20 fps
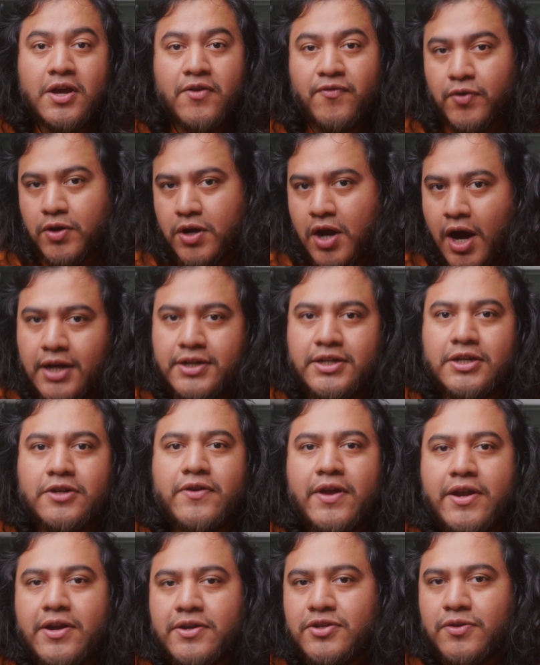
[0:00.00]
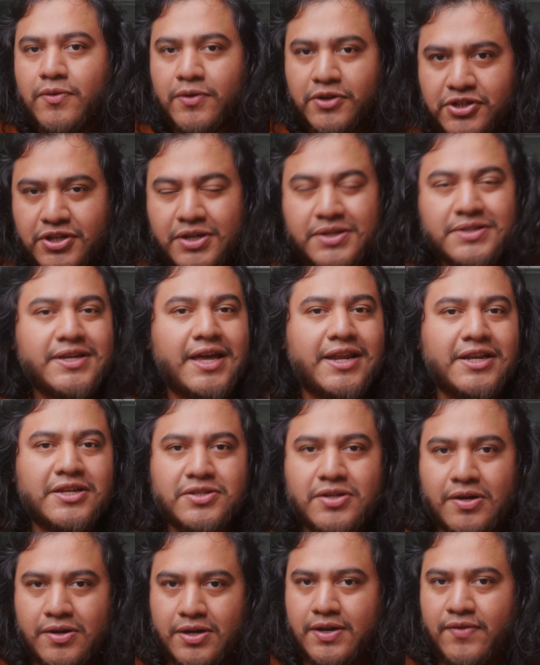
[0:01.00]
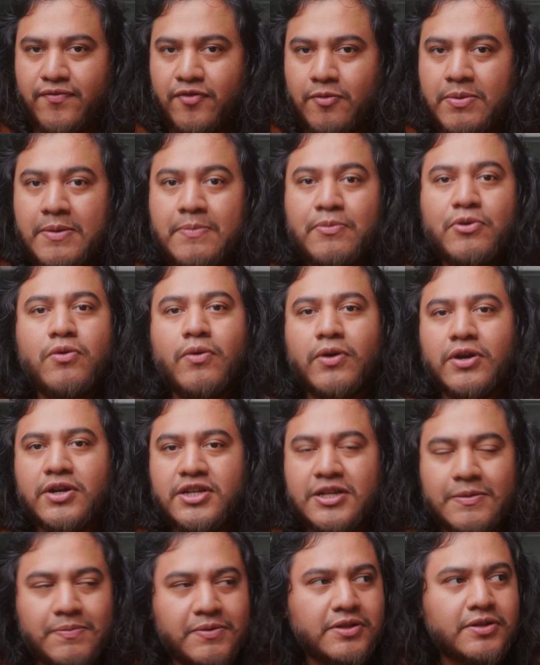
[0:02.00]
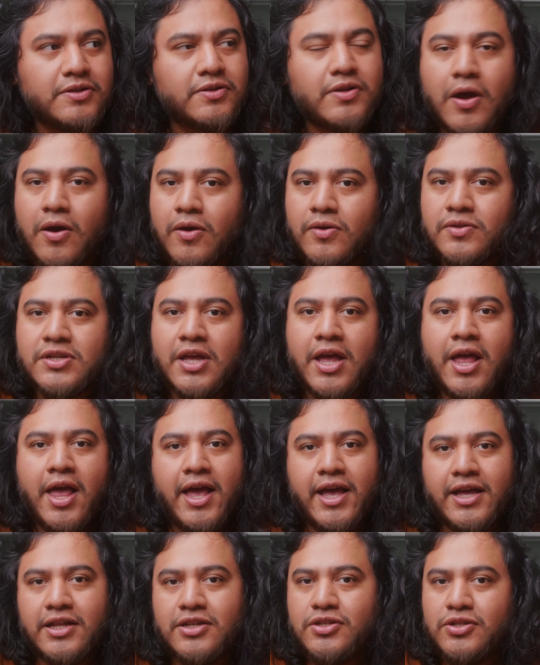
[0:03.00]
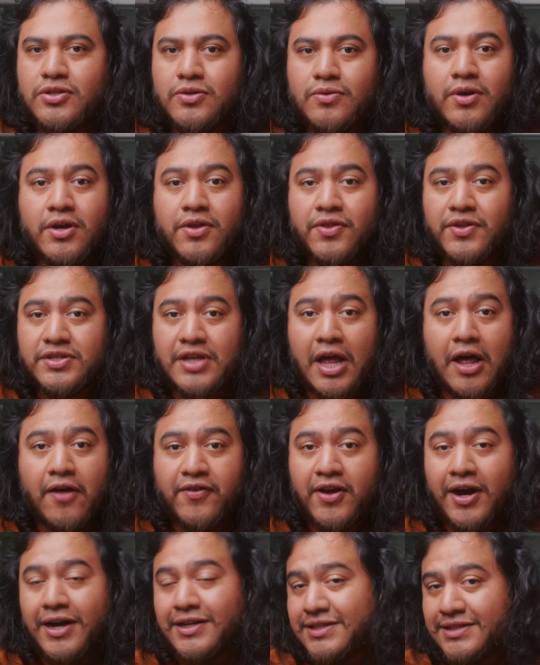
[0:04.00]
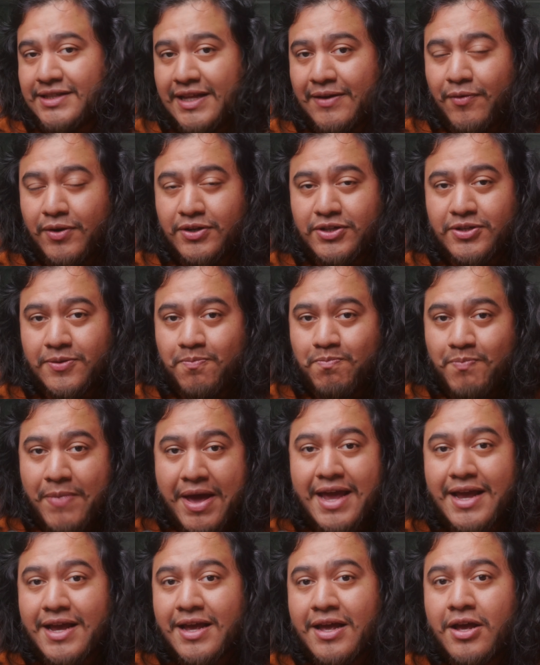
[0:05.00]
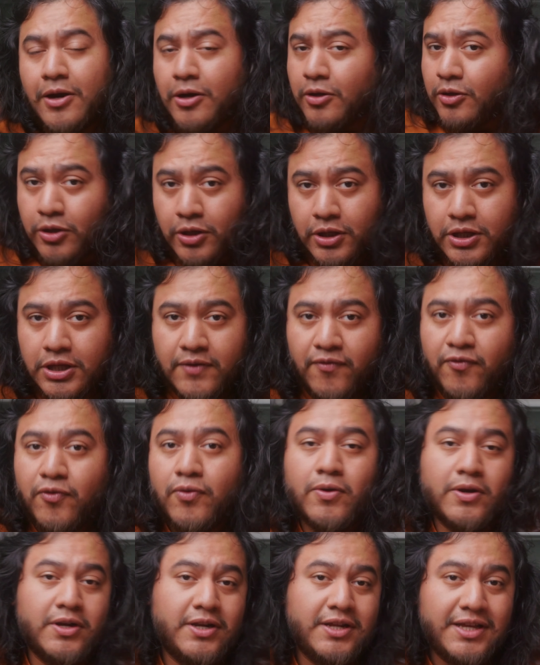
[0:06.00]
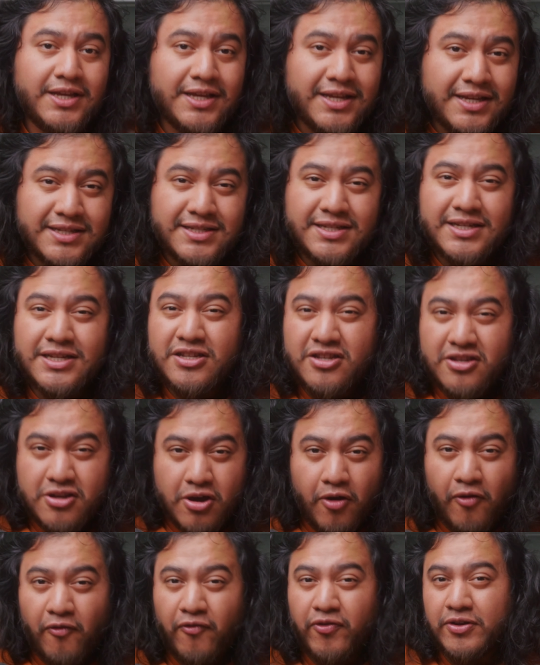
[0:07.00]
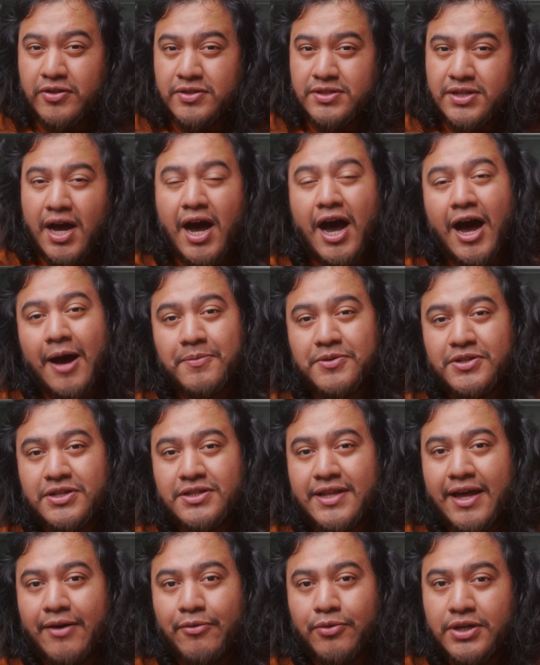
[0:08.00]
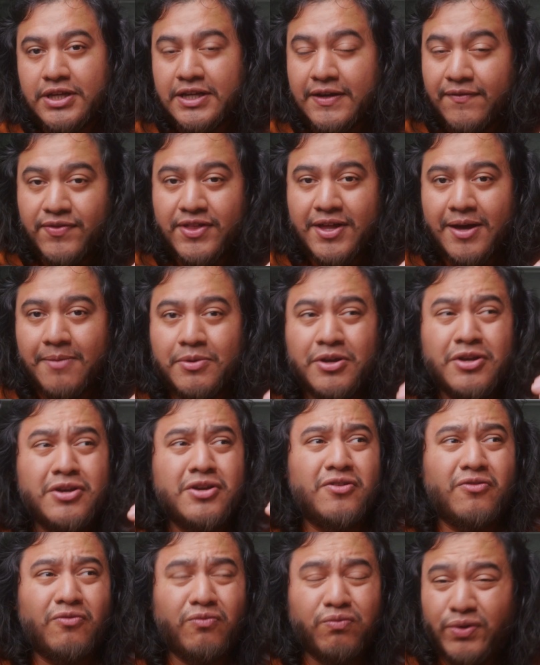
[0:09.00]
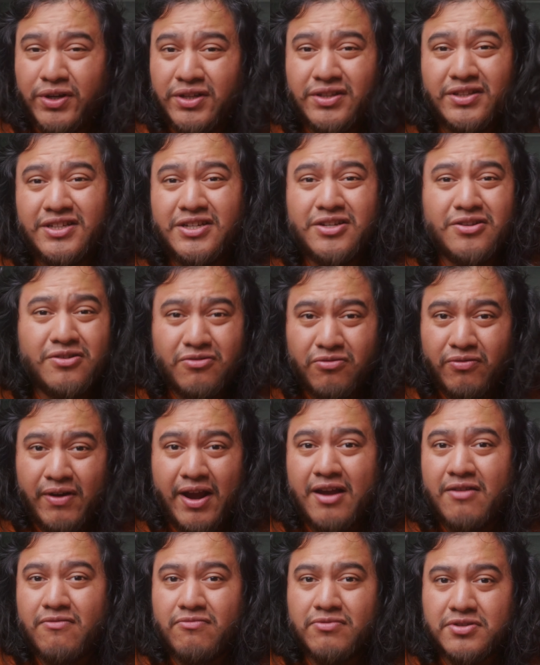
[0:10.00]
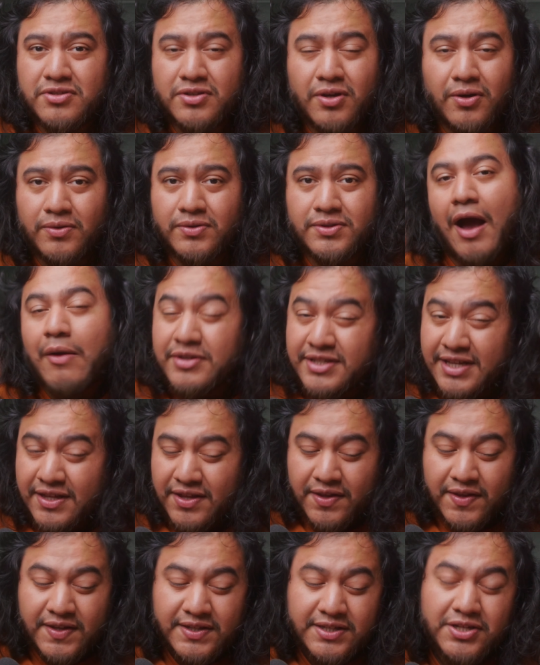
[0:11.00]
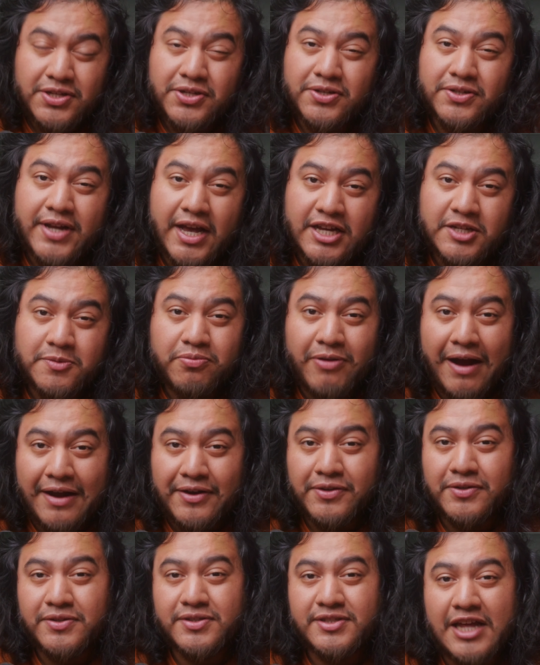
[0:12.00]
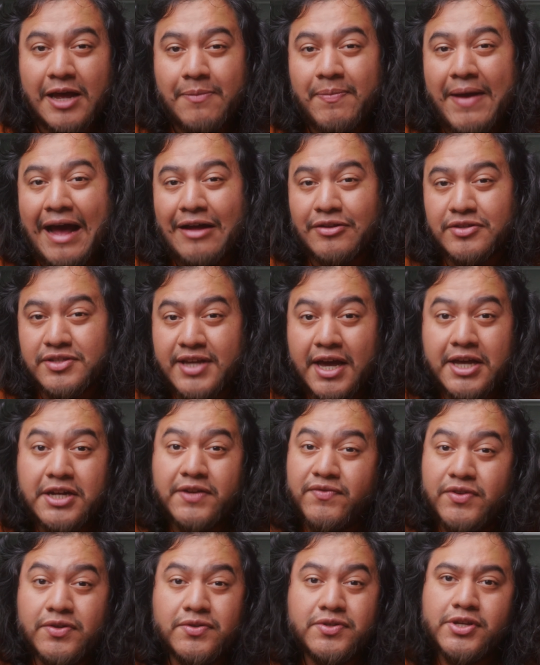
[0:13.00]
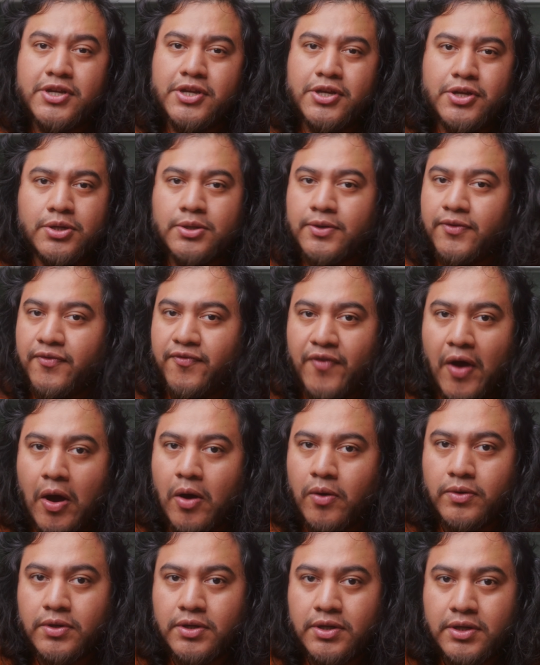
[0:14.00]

for content creators who are just getting started, for people who are dipping their toes into the style of content they want to make and are looking for an easy, no-frills option that will give them really great results. I would say that this is your next practical step outside of using your phone.